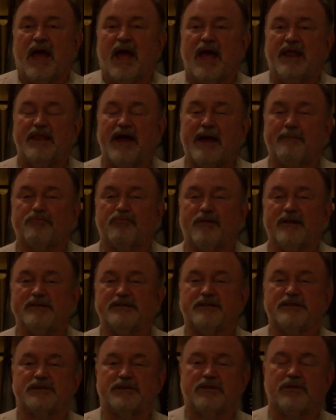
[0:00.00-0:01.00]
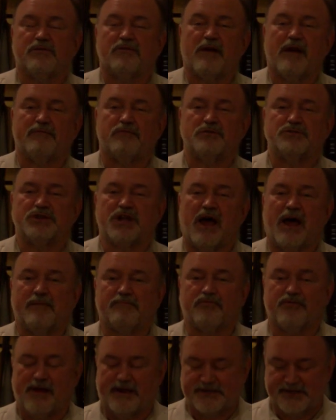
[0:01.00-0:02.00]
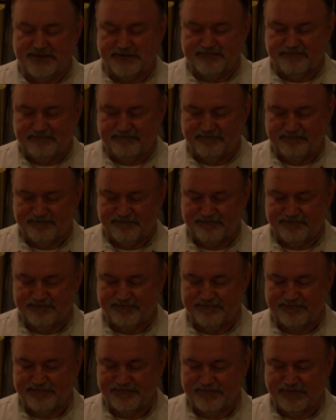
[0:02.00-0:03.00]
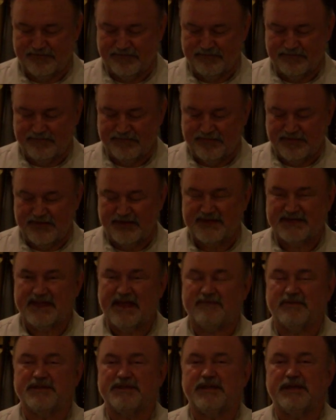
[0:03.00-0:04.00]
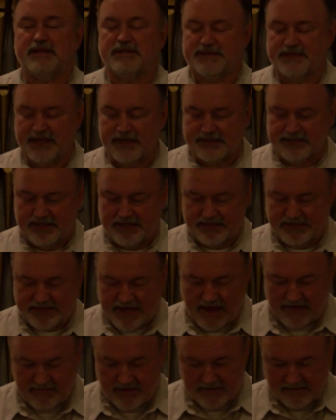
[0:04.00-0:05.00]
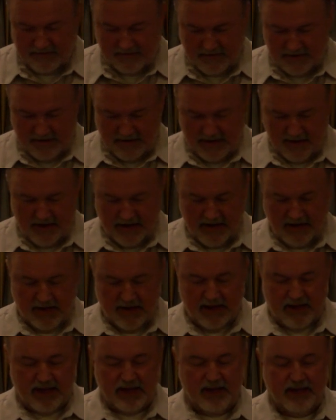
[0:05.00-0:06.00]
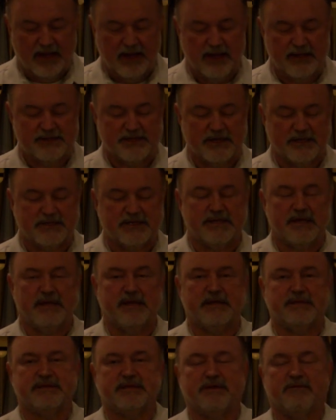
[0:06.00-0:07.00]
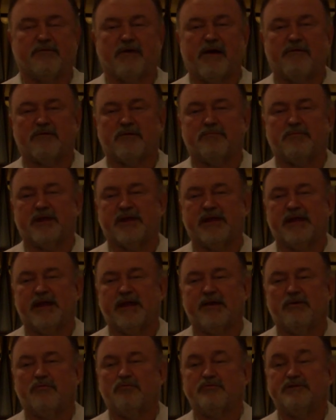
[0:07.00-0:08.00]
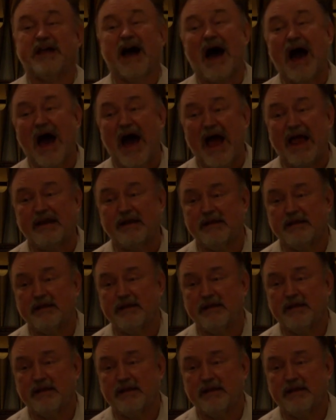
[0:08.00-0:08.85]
And that brings us to the Reverend John Preston. 1767, he succeeds the Reverend McKean, who died